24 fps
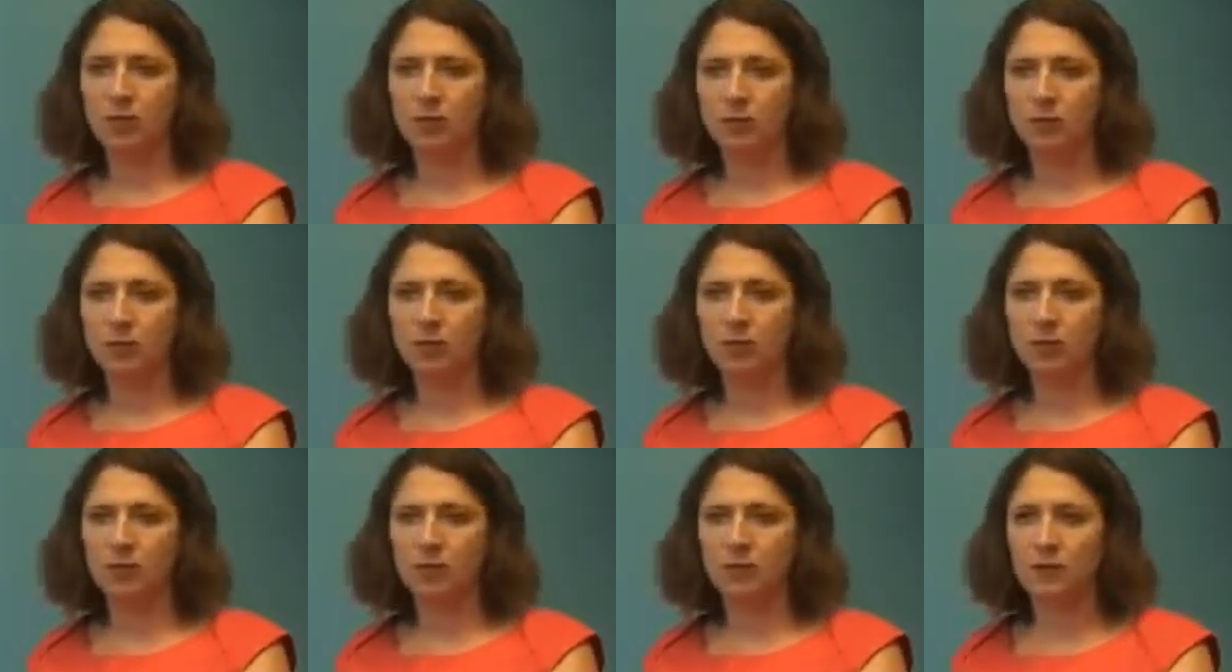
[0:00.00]

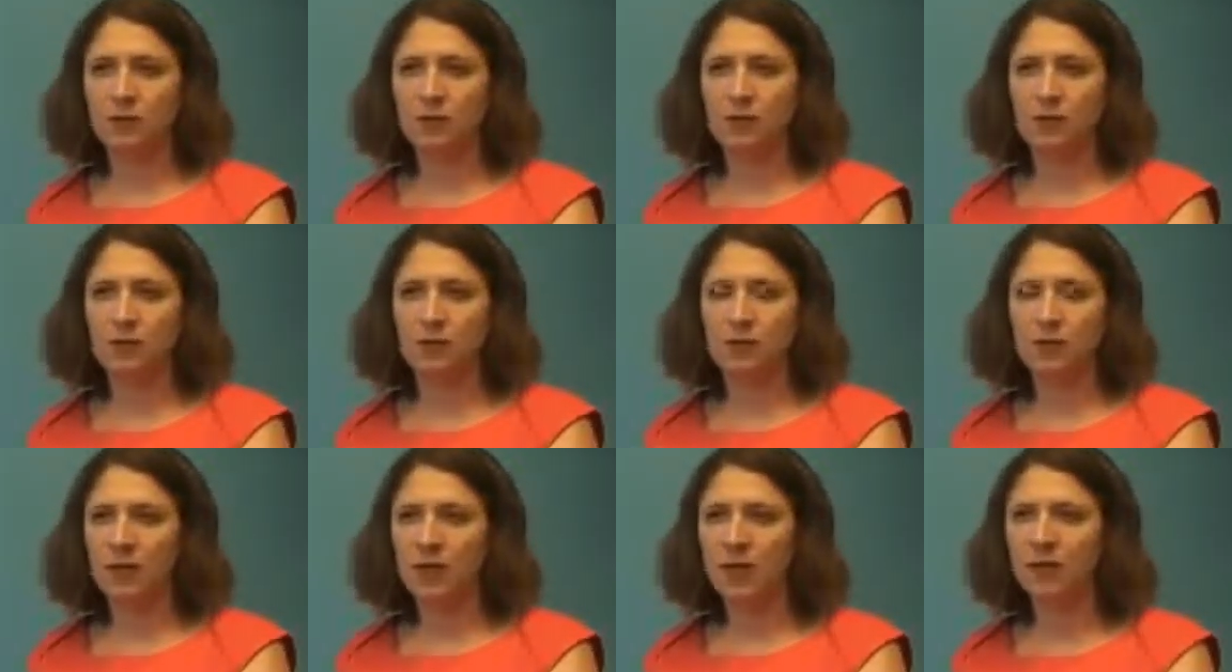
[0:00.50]
marketing for
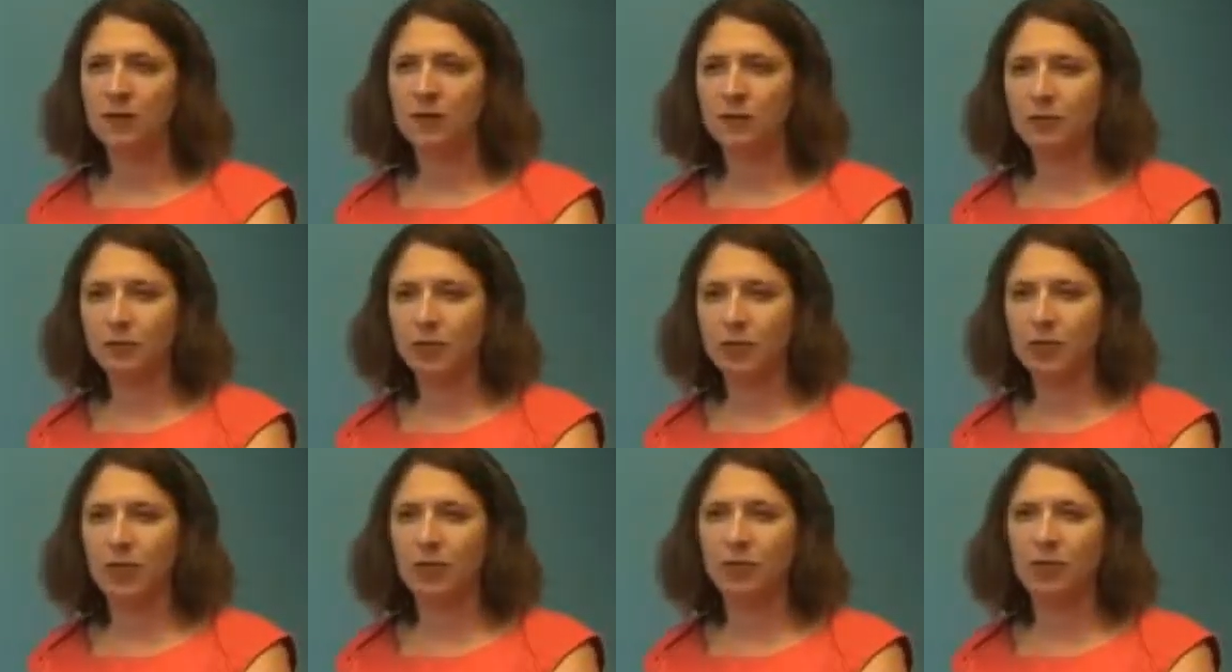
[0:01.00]
health
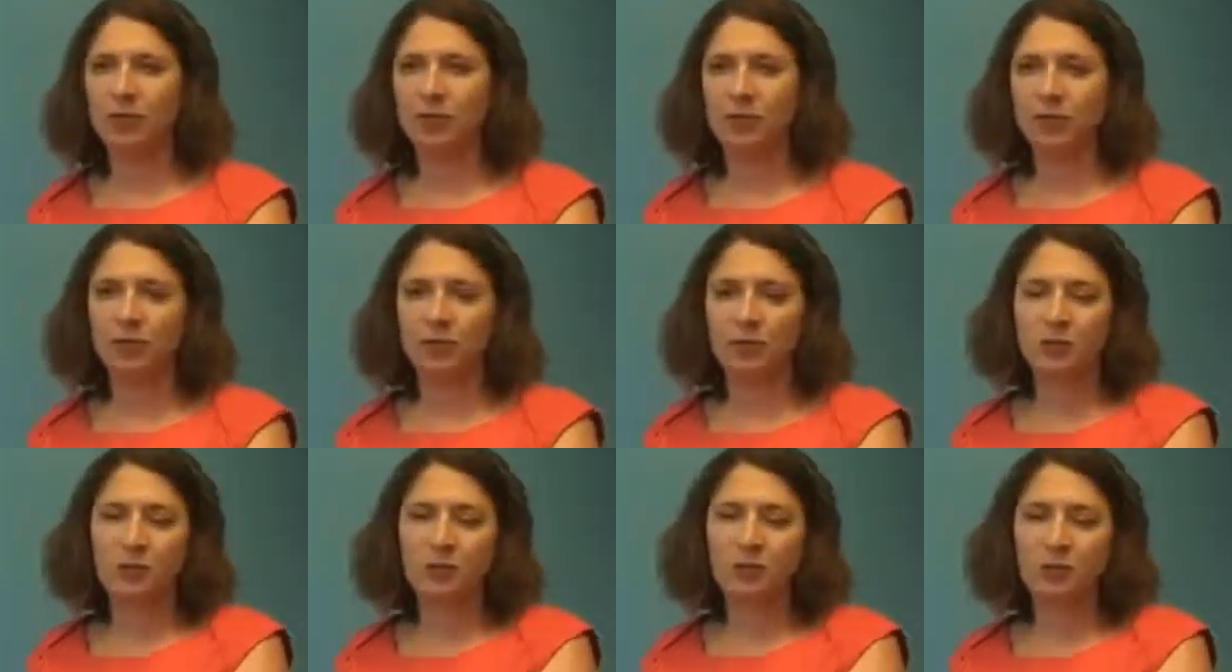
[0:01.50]
behavior change
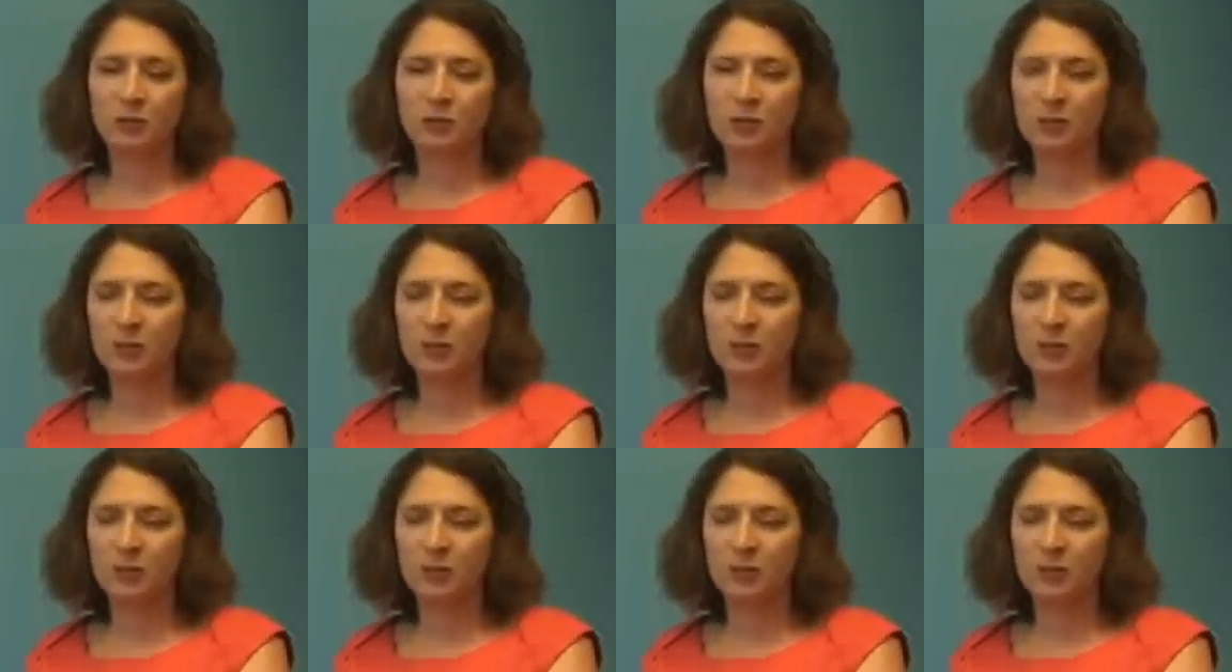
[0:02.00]
and to improve